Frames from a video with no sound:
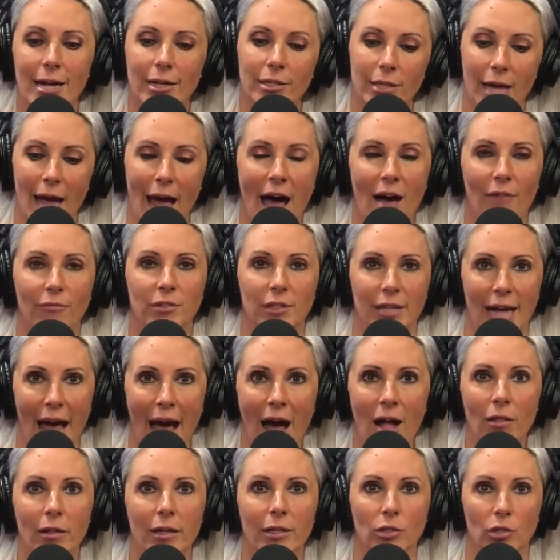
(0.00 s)
to have
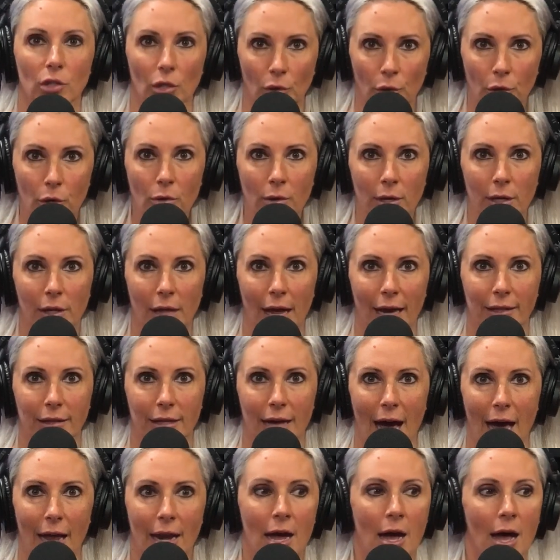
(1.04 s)
talent diluted like
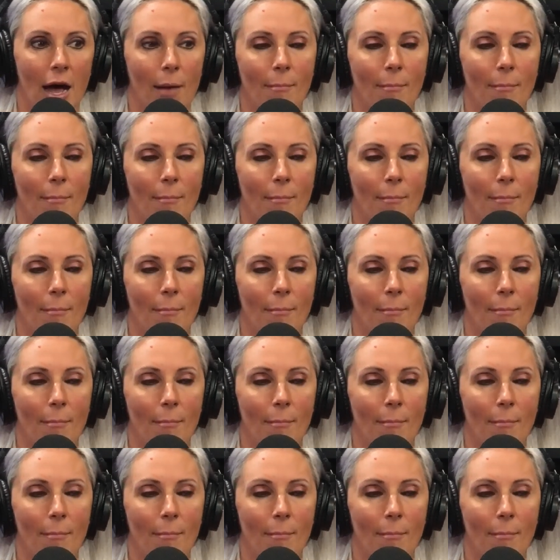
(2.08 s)
that.